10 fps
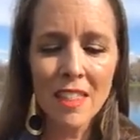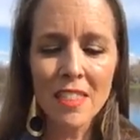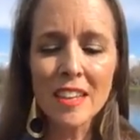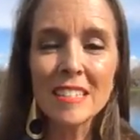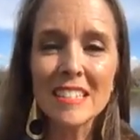
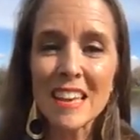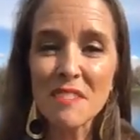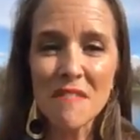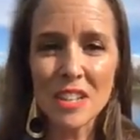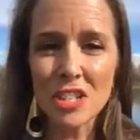This
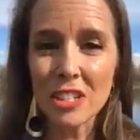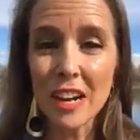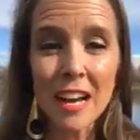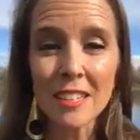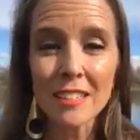
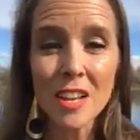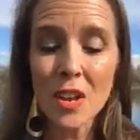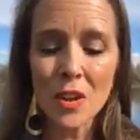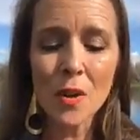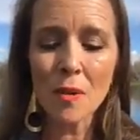adventure has
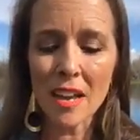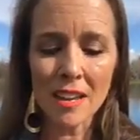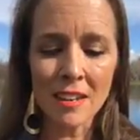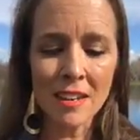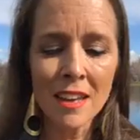no
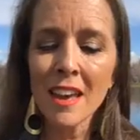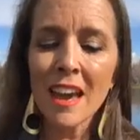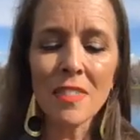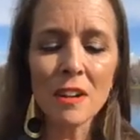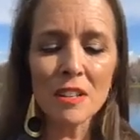end,
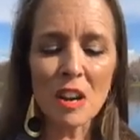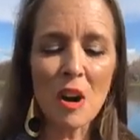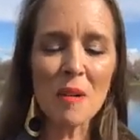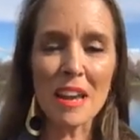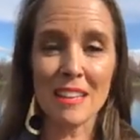and there is
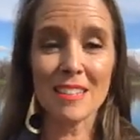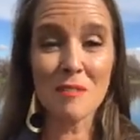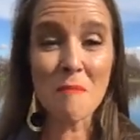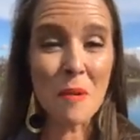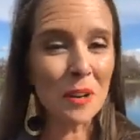
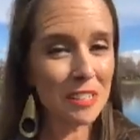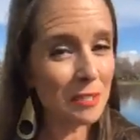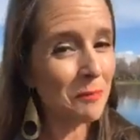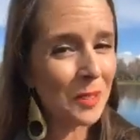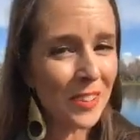always more
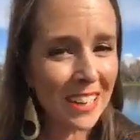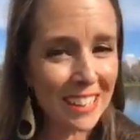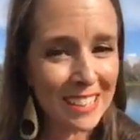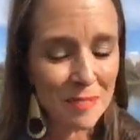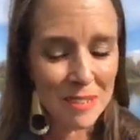
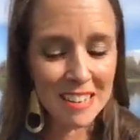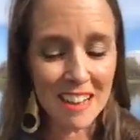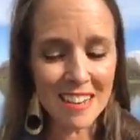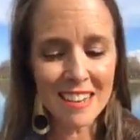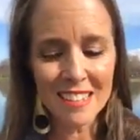exploring to be
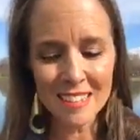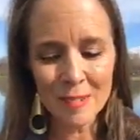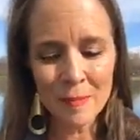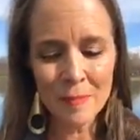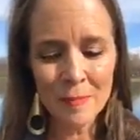done.
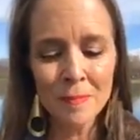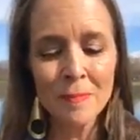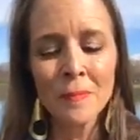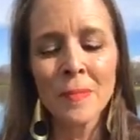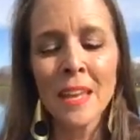
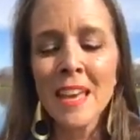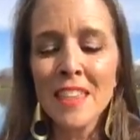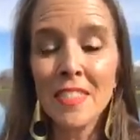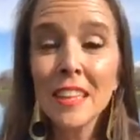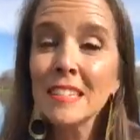
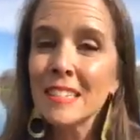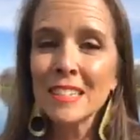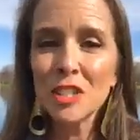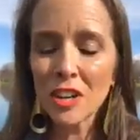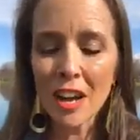
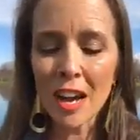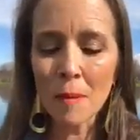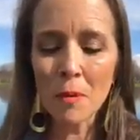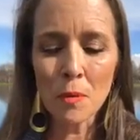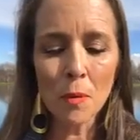This
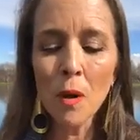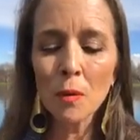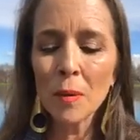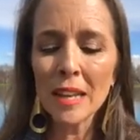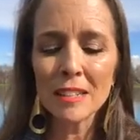tribe
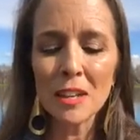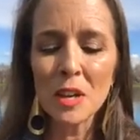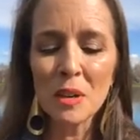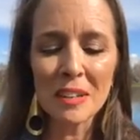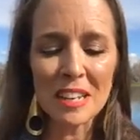won't wait
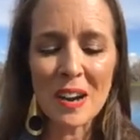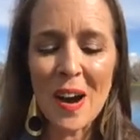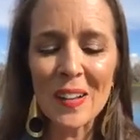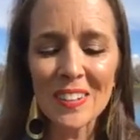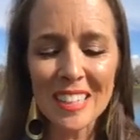to hoot and
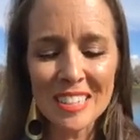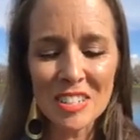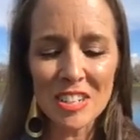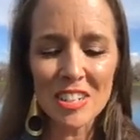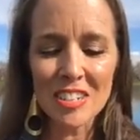holler
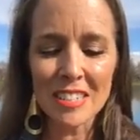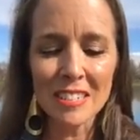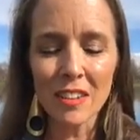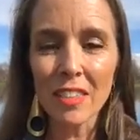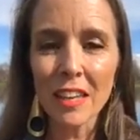its cheers
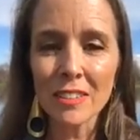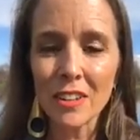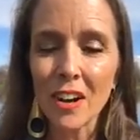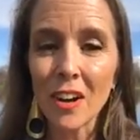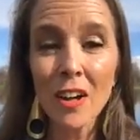until things
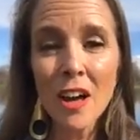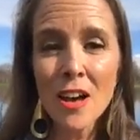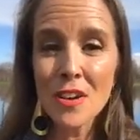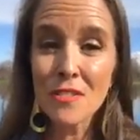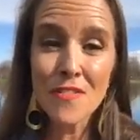are all
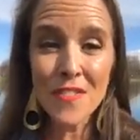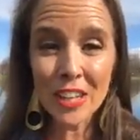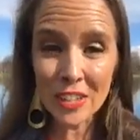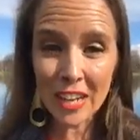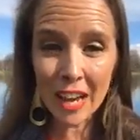
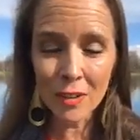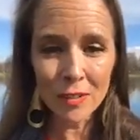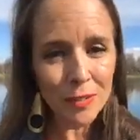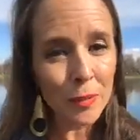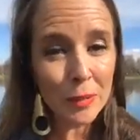figured
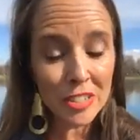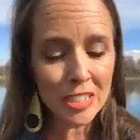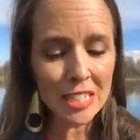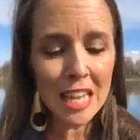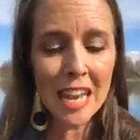out, which
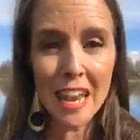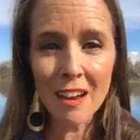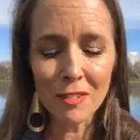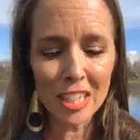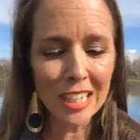is
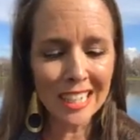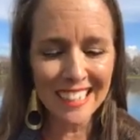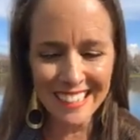never.